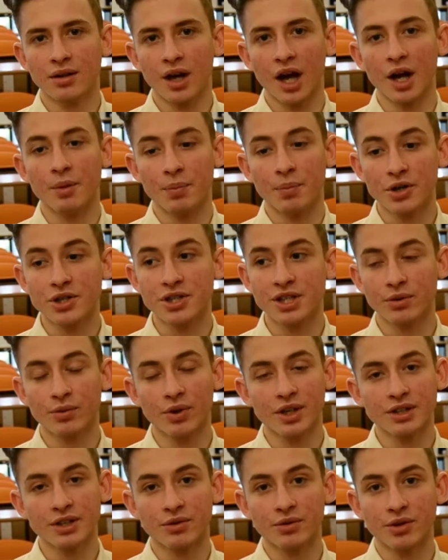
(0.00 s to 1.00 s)
I personally
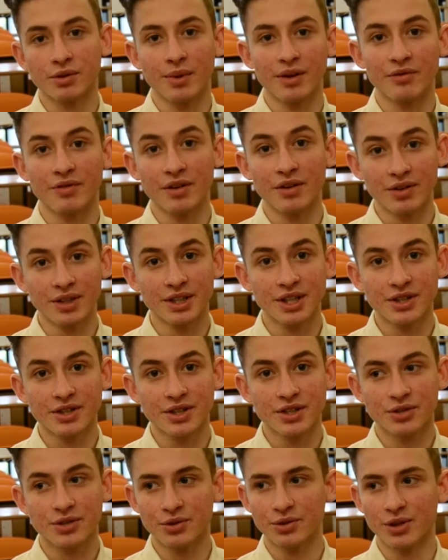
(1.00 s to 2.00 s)
went to one of my favorite
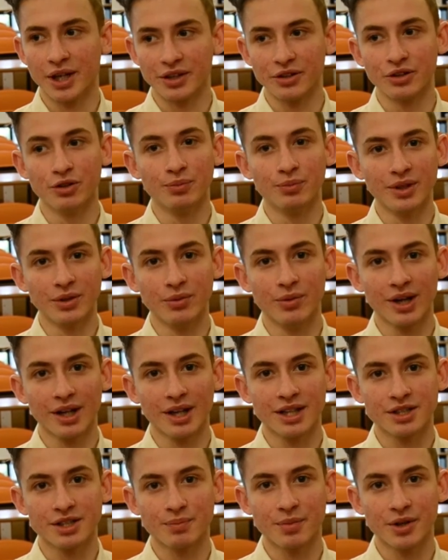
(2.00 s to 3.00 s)
teachers who like knew me well
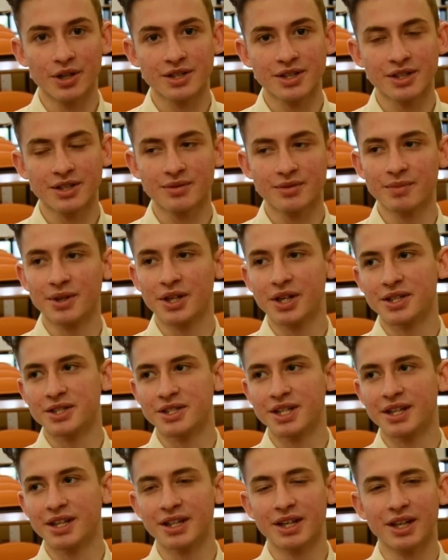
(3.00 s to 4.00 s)
as a person, because
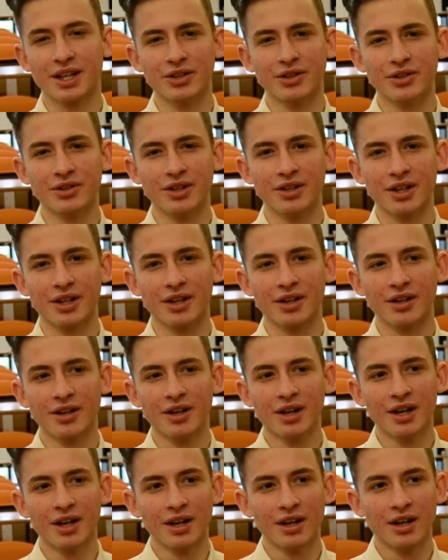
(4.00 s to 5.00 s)
then they could,
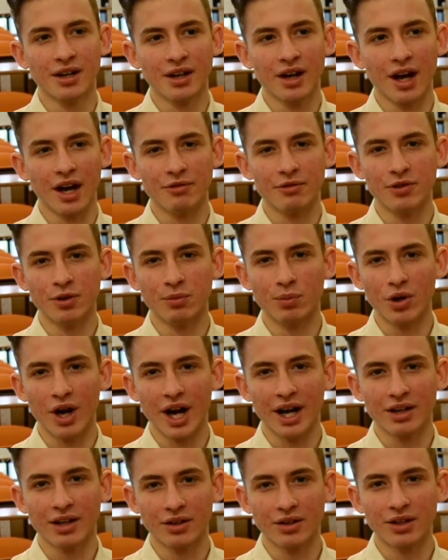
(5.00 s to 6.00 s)
I feel, more
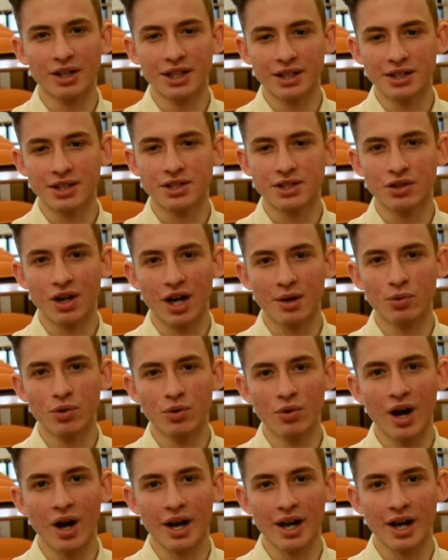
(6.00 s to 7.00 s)
accurately describe
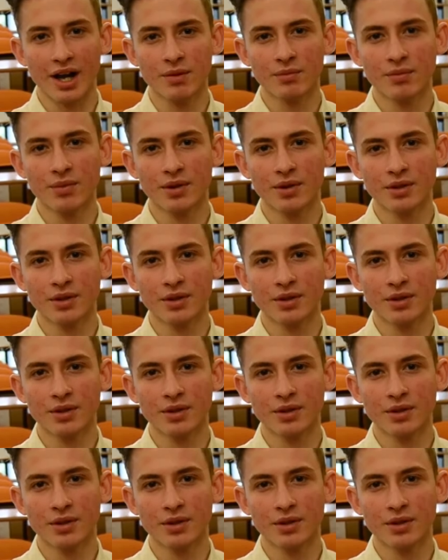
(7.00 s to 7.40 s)
who I am.